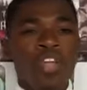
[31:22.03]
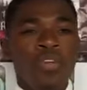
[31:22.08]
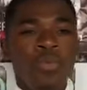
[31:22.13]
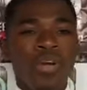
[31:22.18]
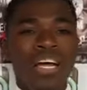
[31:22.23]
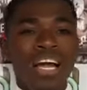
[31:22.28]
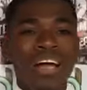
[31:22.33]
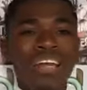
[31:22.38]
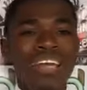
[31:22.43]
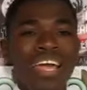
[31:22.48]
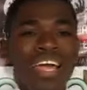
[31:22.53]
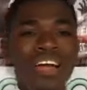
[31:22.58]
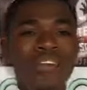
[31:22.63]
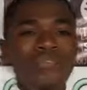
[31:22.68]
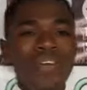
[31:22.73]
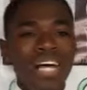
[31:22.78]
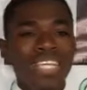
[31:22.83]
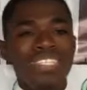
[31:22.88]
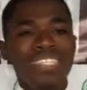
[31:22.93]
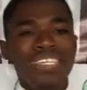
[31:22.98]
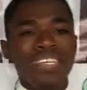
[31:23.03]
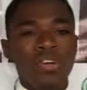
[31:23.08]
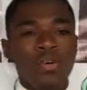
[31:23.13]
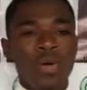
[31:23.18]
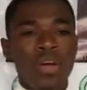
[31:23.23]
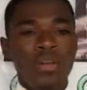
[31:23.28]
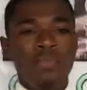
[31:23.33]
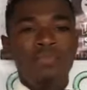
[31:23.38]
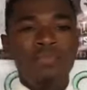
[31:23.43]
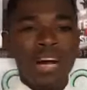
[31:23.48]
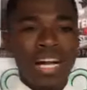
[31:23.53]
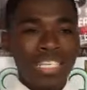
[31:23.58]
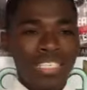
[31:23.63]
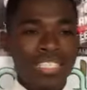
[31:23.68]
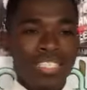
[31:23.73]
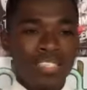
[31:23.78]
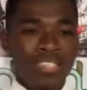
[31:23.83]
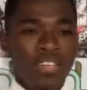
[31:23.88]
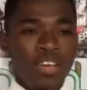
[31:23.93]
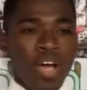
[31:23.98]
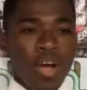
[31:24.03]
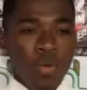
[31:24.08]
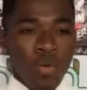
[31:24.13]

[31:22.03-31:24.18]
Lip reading: we can ever think or imagine.